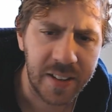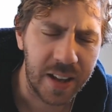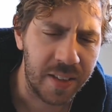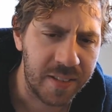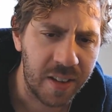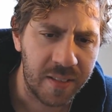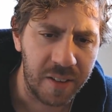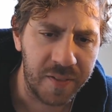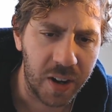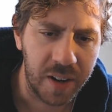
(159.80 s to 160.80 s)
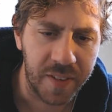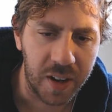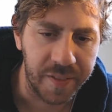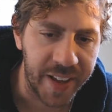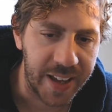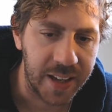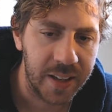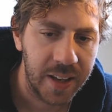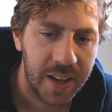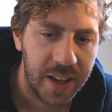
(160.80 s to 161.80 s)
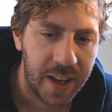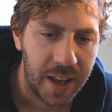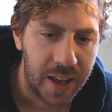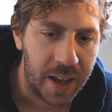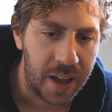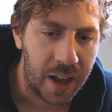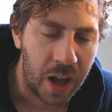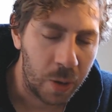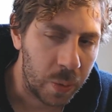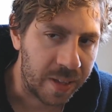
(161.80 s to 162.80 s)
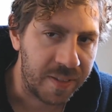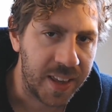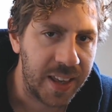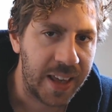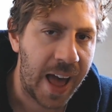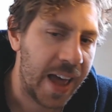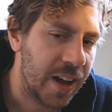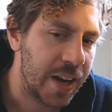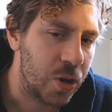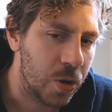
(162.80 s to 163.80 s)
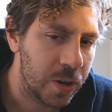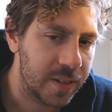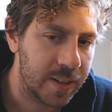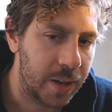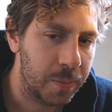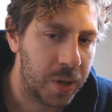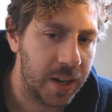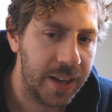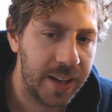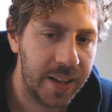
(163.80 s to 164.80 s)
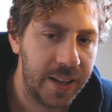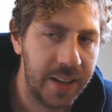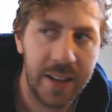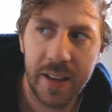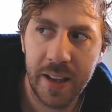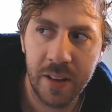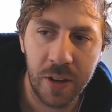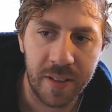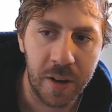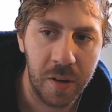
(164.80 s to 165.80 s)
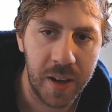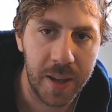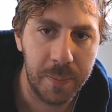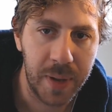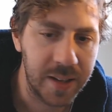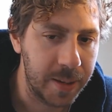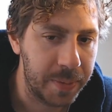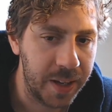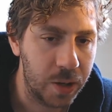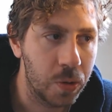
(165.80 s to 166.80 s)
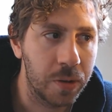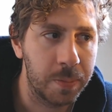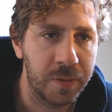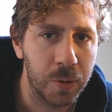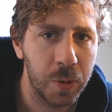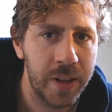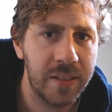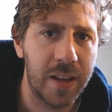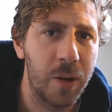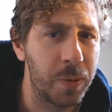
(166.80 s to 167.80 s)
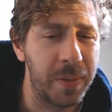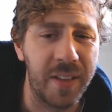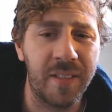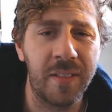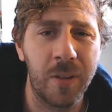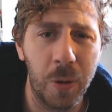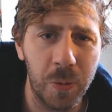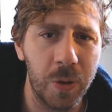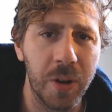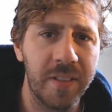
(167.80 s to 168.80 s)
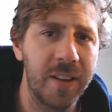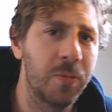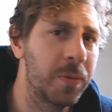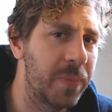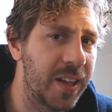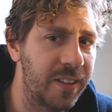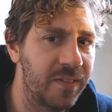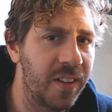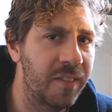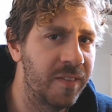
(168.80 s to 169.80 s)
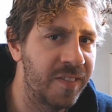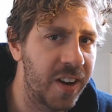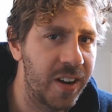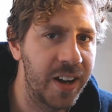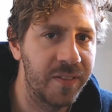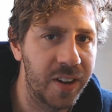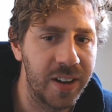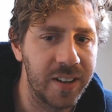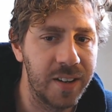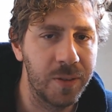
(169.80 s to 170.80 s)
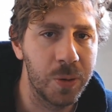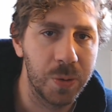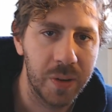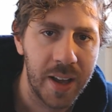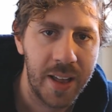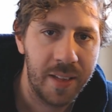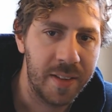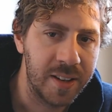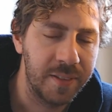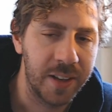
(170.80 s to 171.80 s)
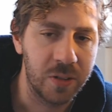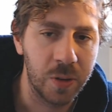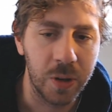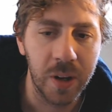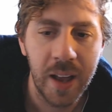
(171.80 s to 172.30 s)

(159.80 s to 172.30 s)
it's just very, very vague. I was thinking, had I not done my eLearnSecurity PTP course before this, I would be so lost. It would be very, very difficult certificate to do.